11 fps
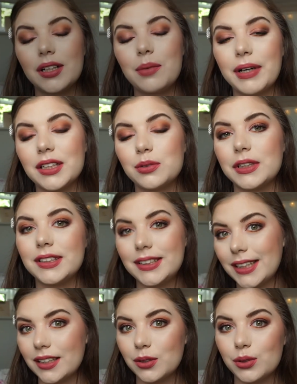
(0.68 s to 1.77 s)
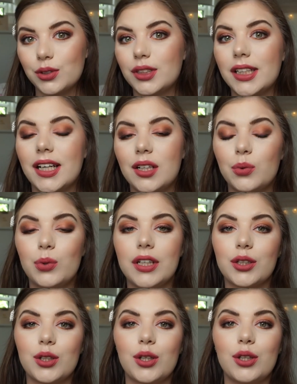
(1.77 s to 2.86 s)
welcome back to my channel. Today we
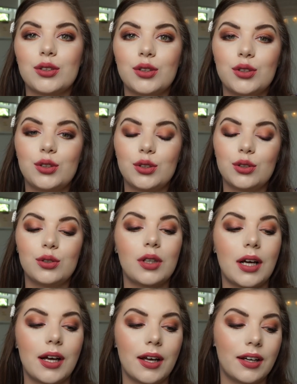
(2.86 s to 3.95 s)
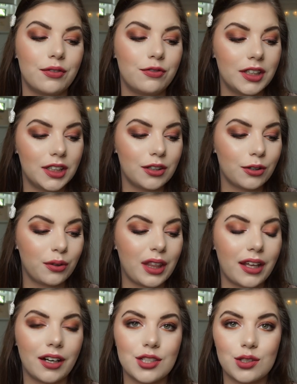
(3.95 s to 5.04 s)
are going to do a video
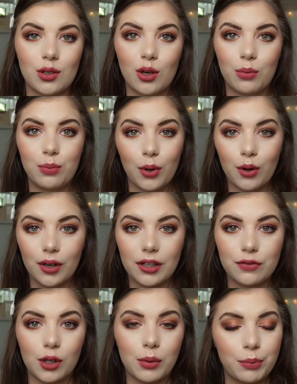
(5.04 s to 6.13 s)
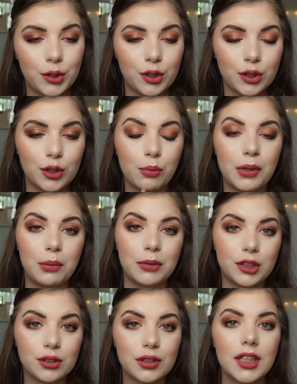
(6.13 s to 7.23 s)
that I saw Paula from A Beauty Guru made me
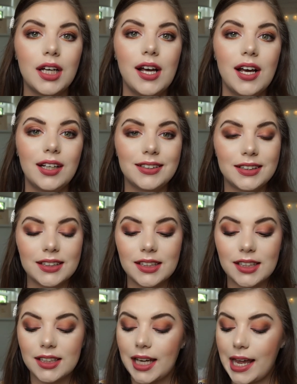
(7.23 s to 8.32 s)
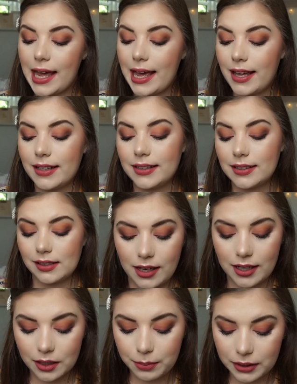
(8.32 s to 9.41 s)
do it. She did and
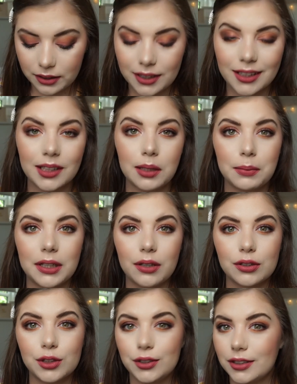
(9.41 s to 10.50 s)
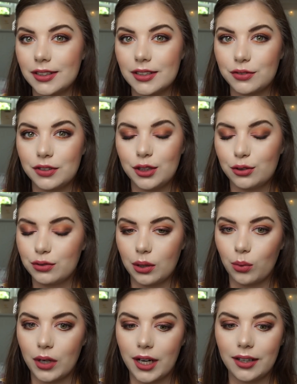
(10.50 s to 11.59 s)
I have been thinking about doing this video for
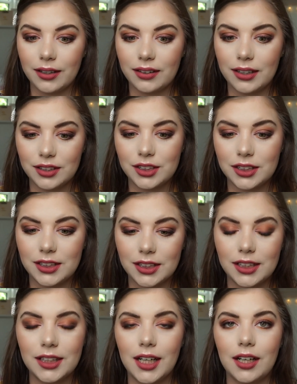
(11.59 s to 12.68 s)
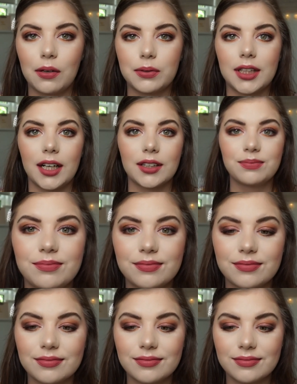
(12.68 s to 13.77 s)
a while and then she did it and I was like,
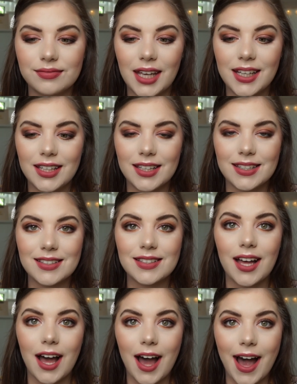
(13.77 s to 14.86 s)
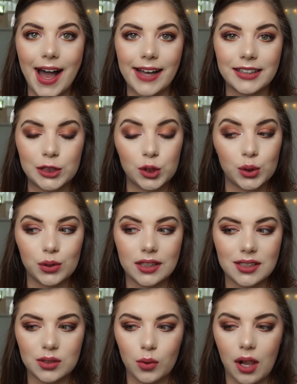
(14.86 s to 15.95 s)
yes, I need to do it as